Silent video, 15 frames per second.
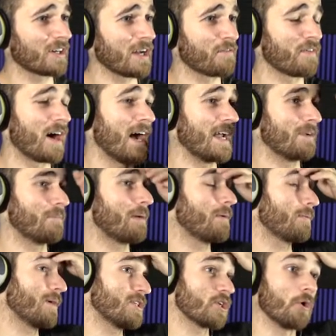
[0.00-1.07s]
Okay, fine,
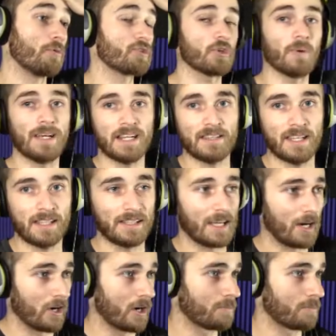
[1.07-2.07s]
maybe we don't do anything there.